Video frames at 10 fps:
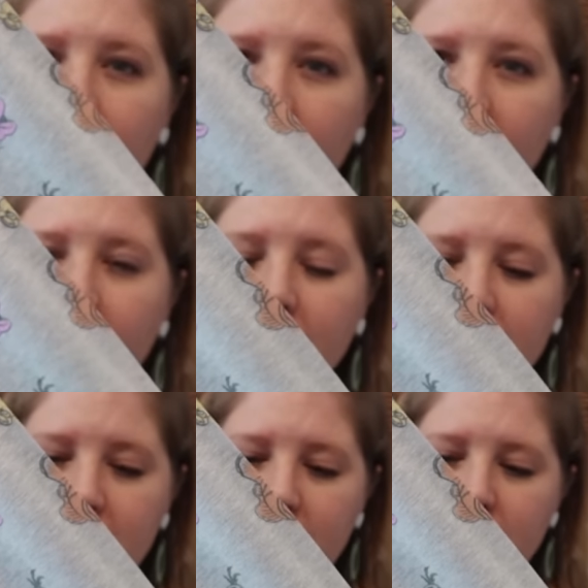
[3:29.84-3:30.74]

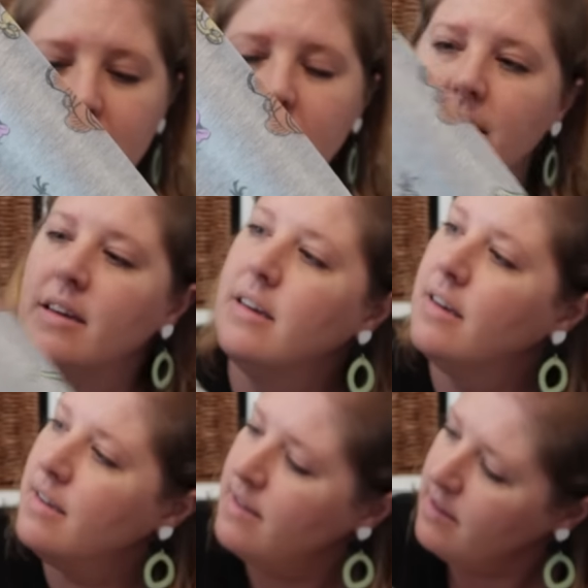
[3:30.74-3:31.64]
and
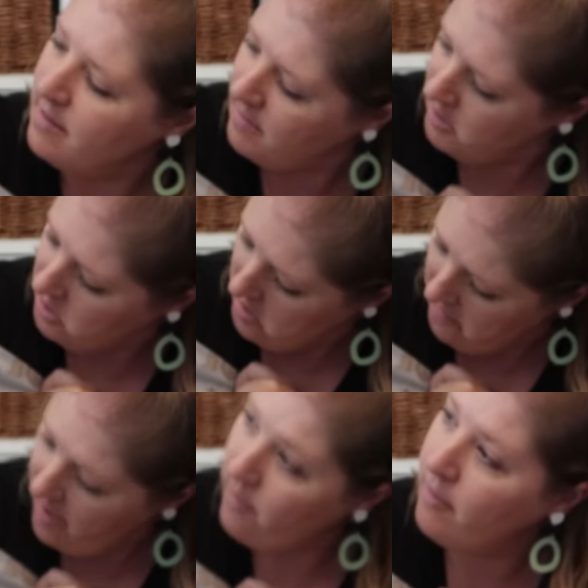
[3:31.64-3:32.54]
is this stitch
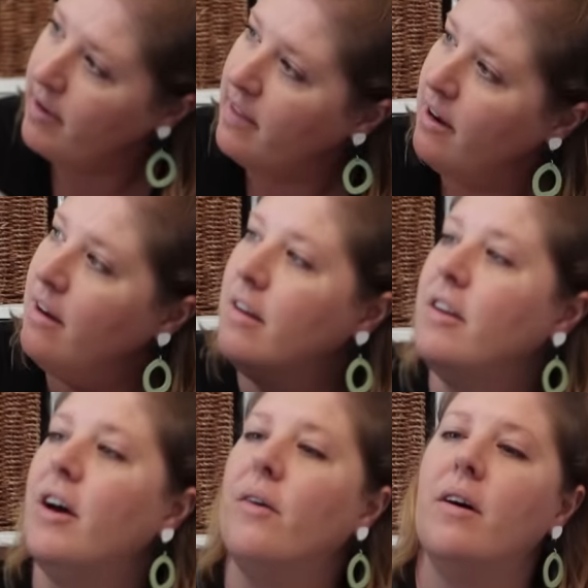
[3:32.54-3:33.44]
on that one right there?
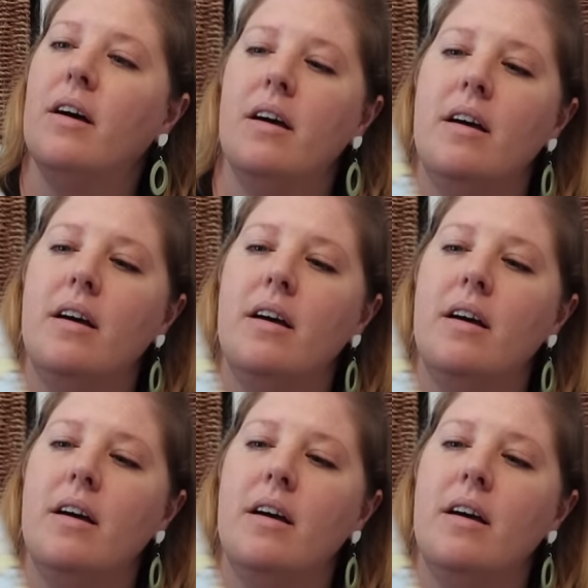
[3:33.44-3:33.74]
No,